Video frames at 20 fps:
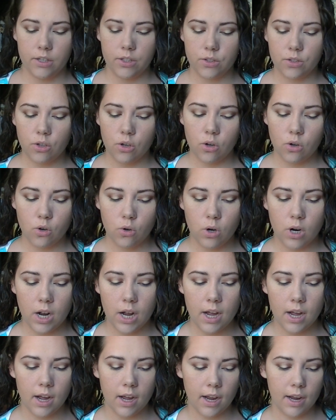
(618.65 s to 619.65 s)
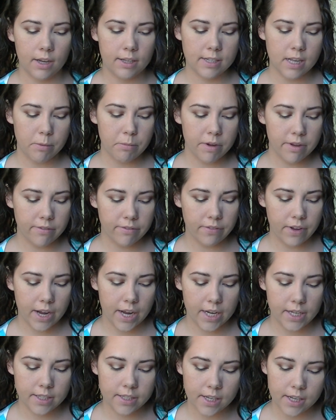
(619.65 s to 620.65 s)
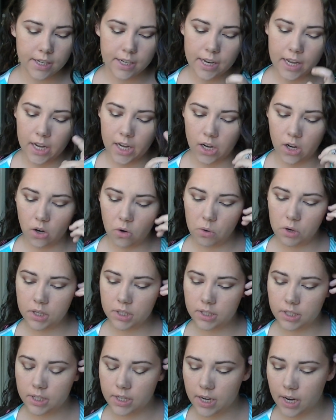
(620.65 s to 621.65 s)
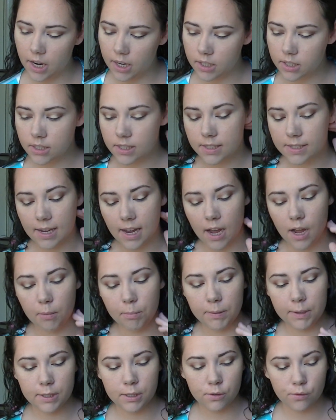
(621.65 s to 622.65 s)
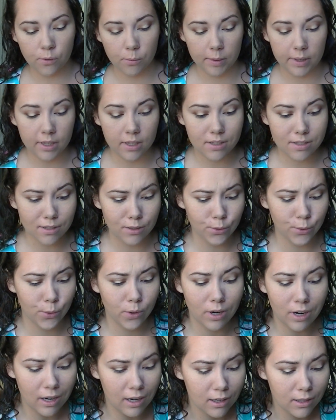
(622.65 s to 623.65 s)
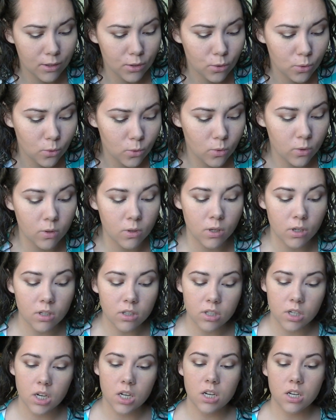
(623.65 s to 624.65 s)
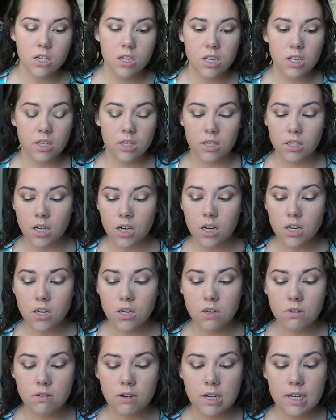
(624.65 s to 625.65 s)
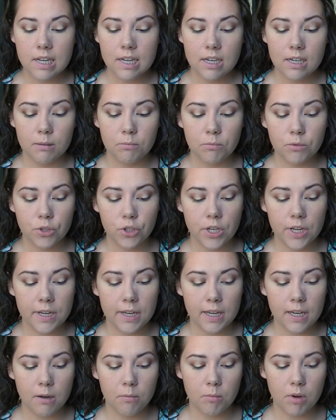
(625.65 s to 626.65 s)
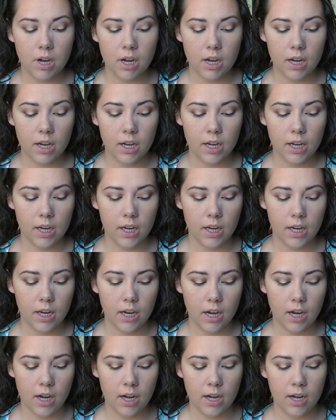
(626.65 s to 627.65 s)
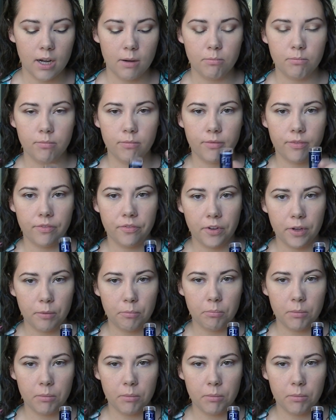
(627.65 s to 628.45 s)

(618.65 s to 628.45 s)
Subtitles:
So I set my face, and now the next step is for me to contour. So I'm just taking my Fit